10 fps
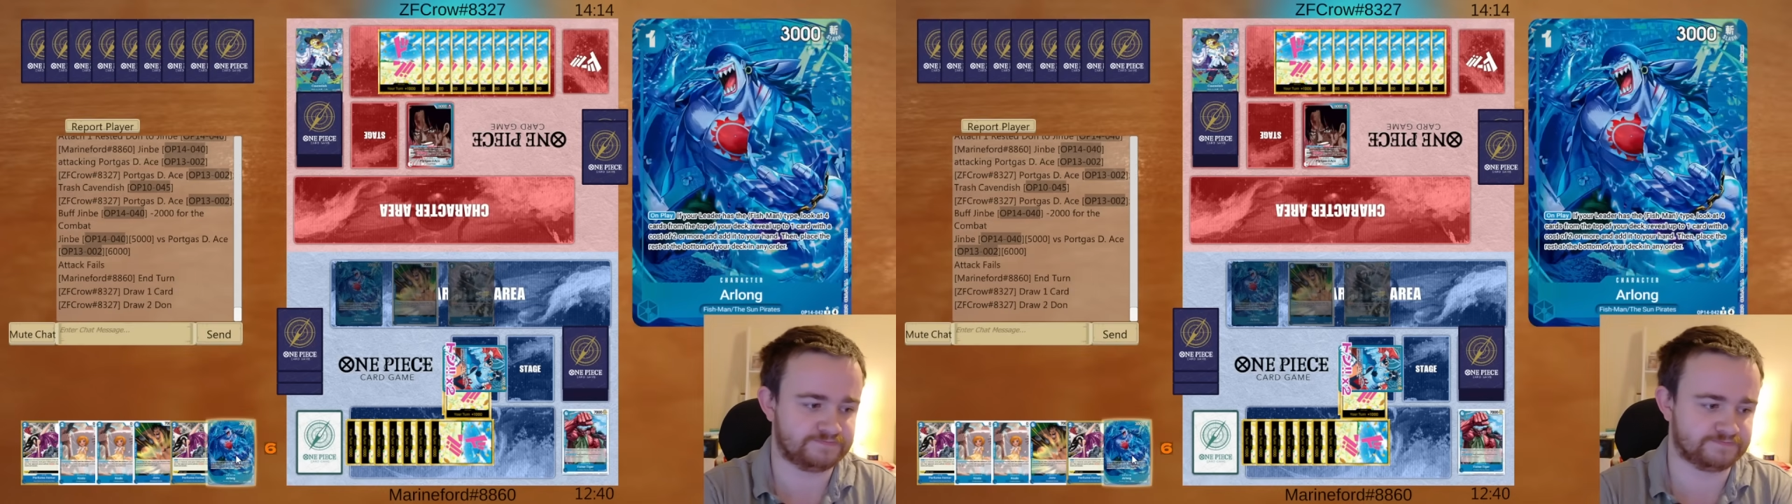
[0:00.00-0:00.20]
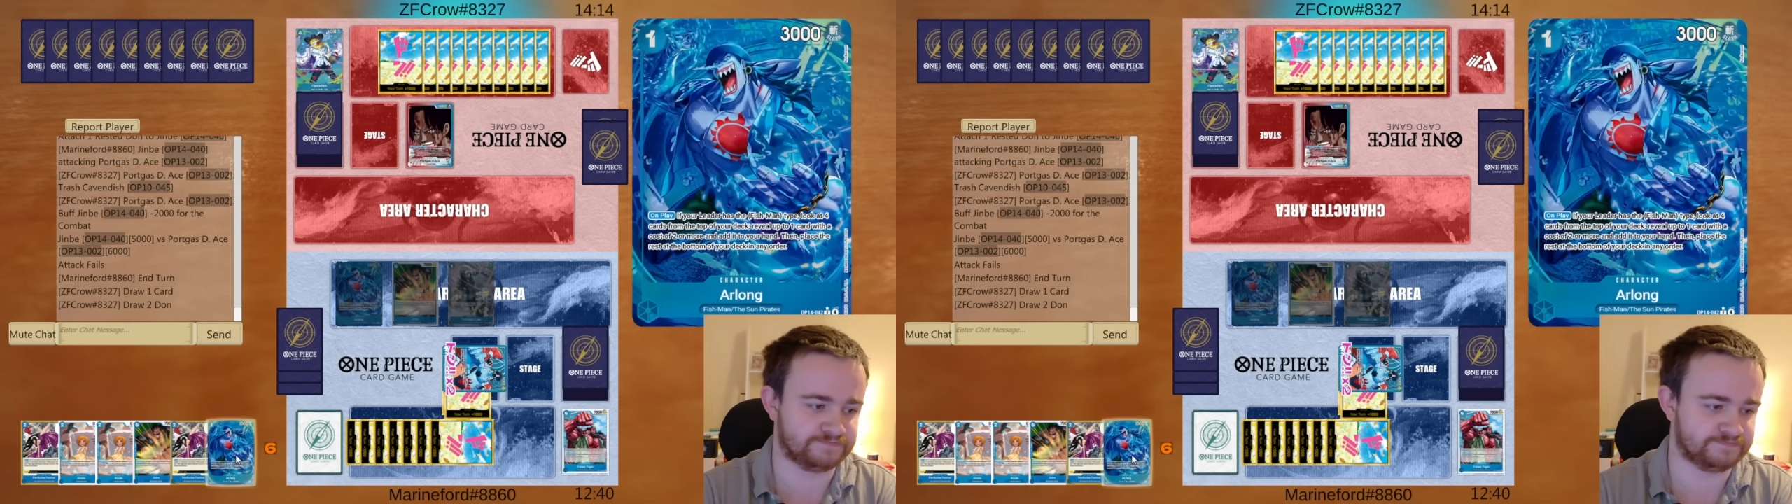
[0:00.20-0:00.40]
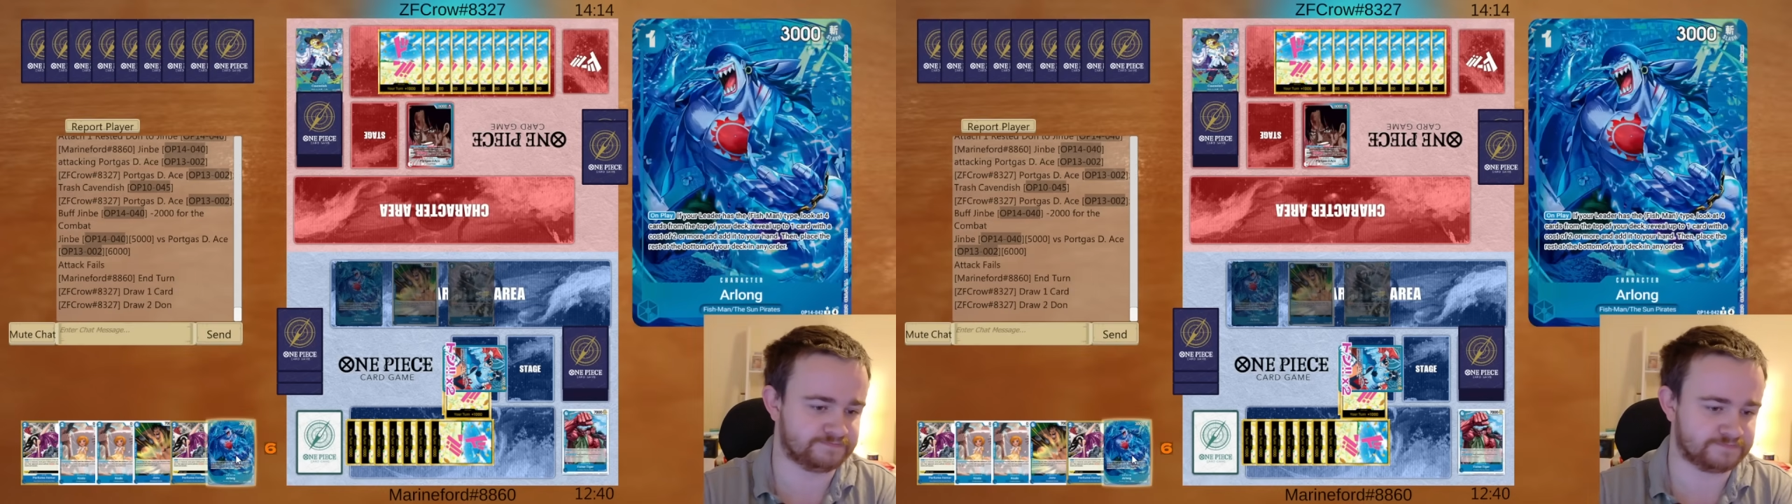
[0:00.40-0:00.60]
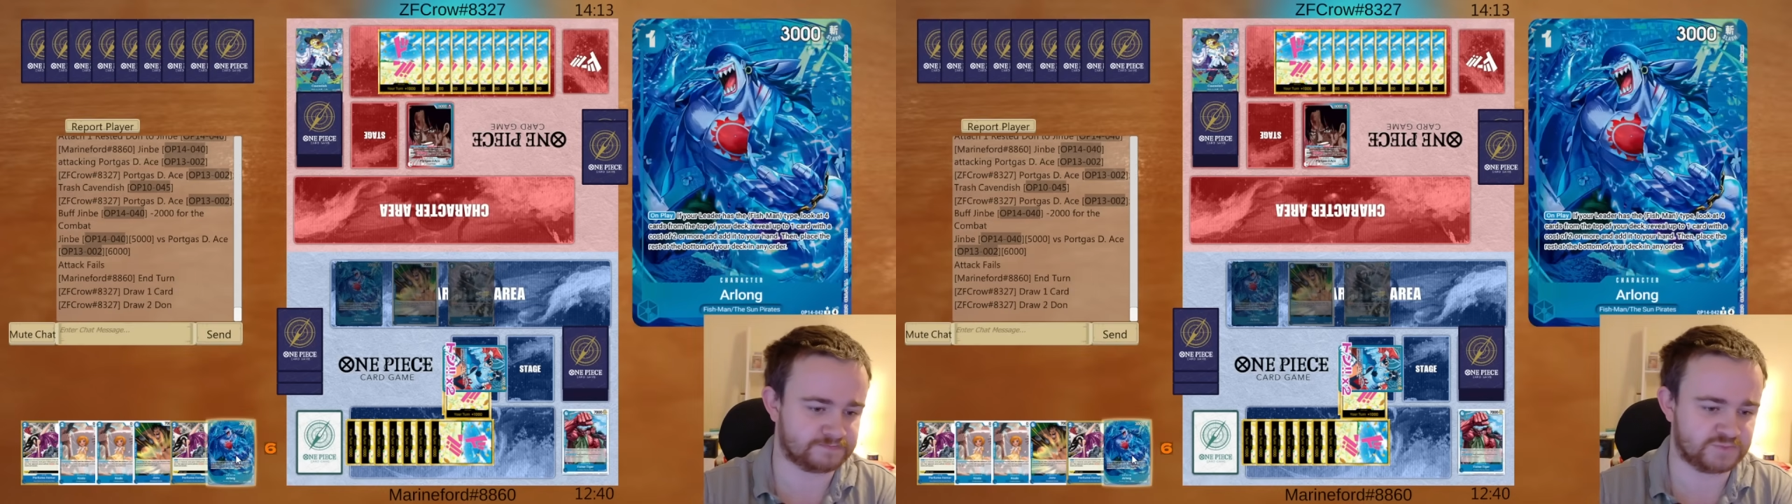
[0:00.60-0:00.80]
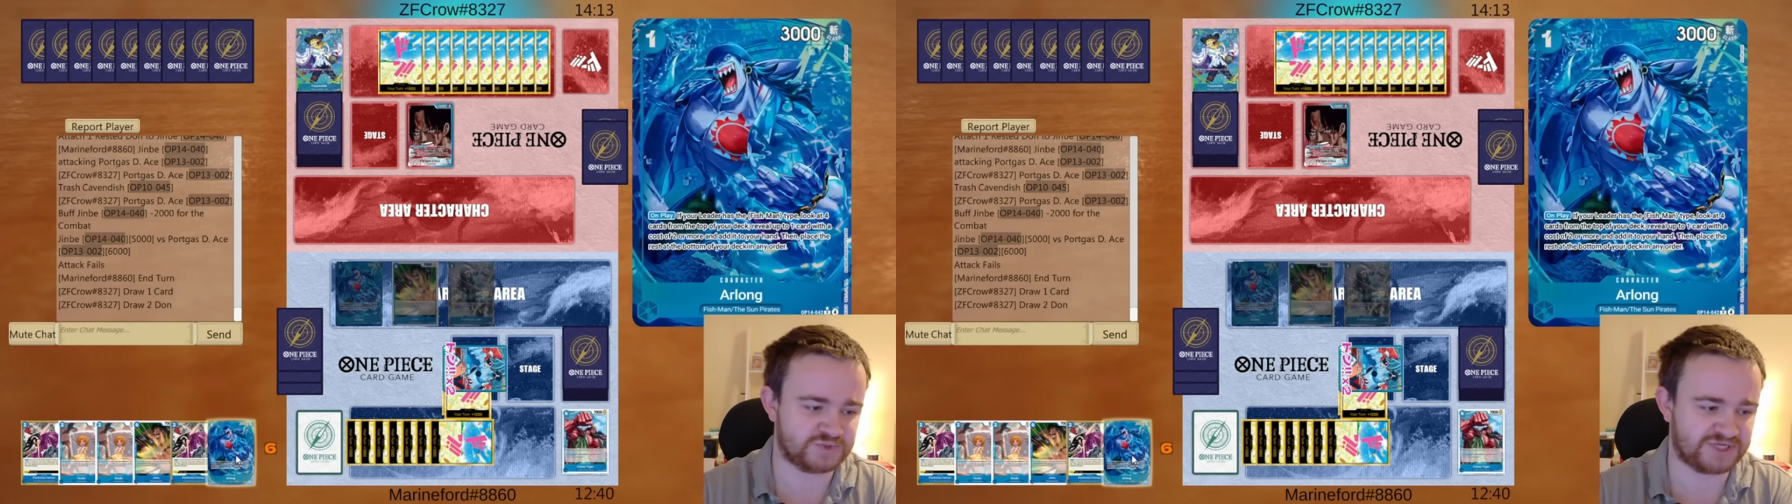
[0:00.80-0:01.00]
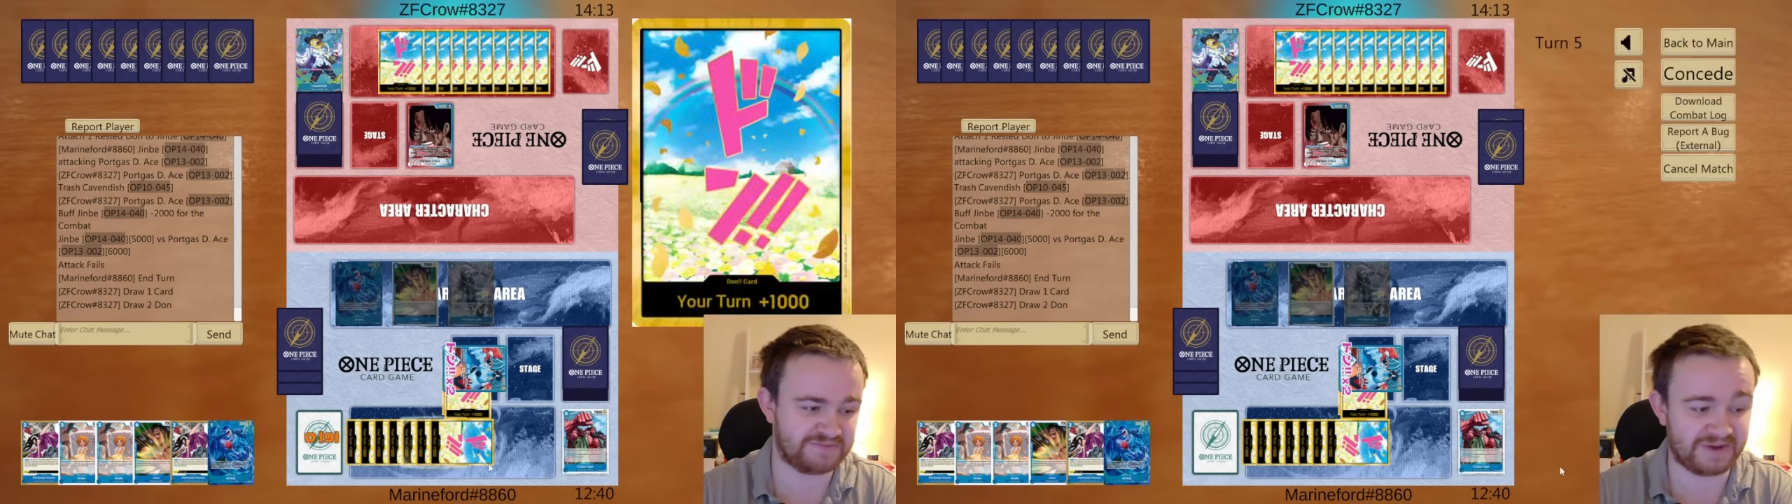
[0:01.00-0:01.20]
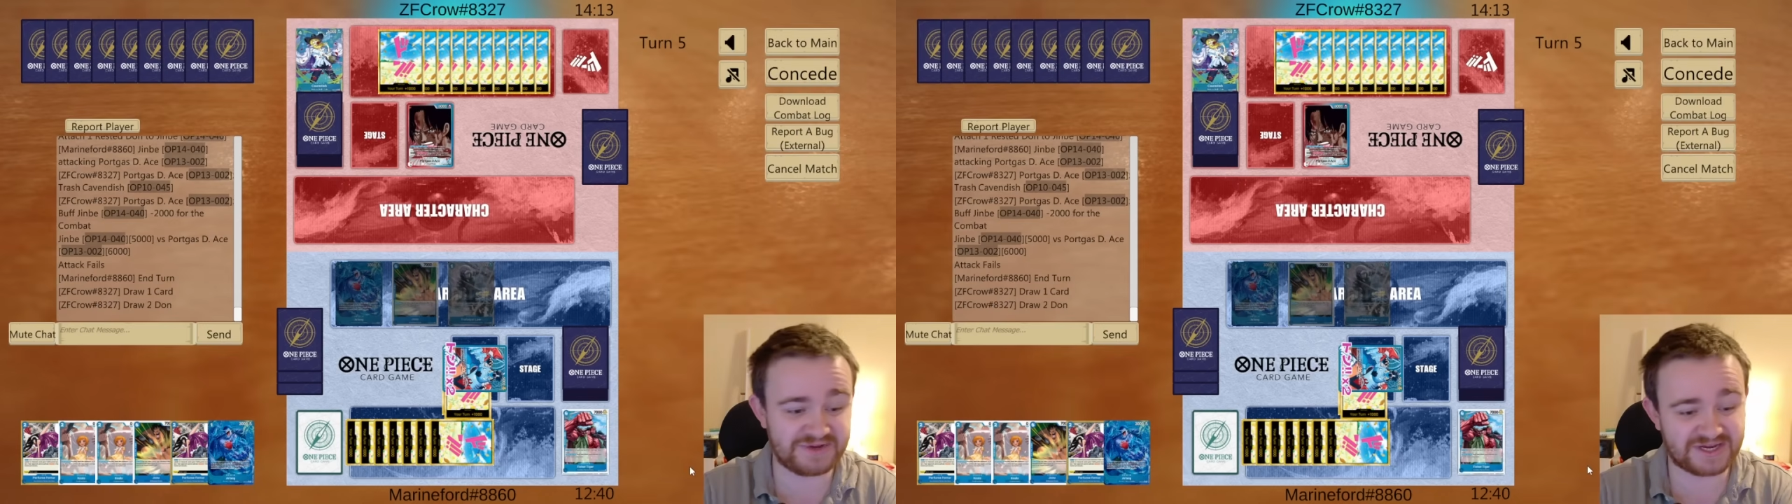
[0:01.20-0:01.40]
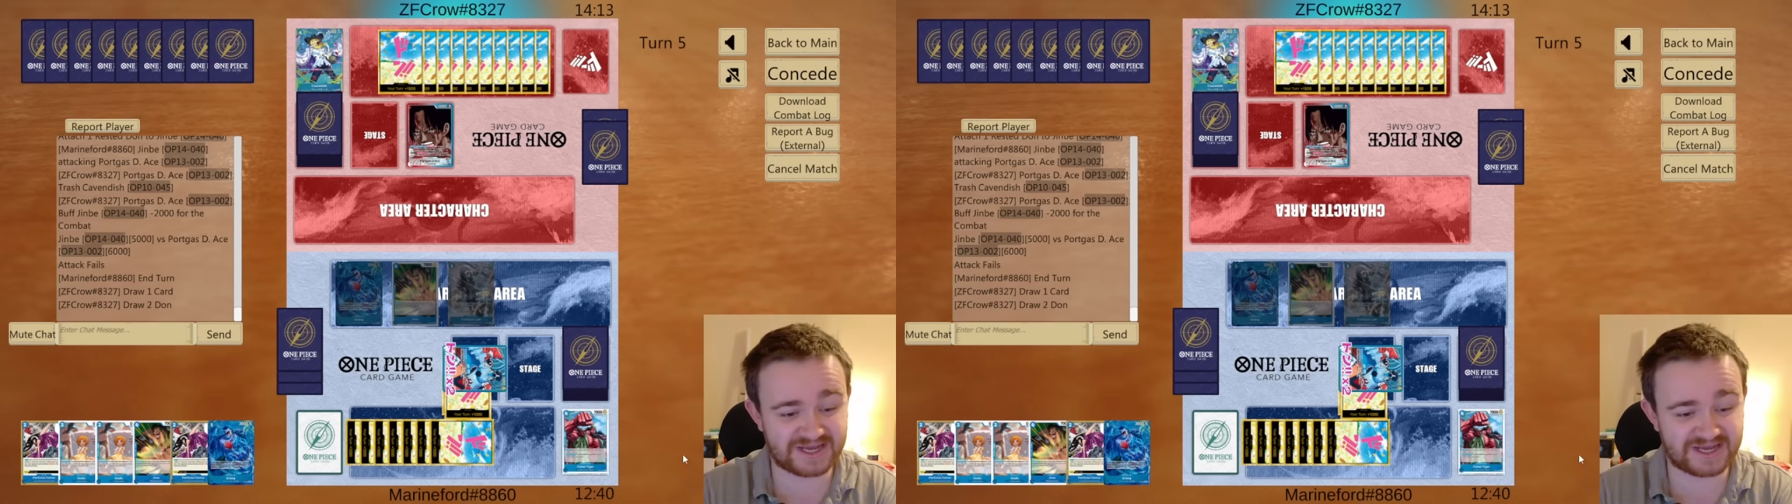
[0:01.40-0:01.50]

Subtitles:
We'll see. Maybe he could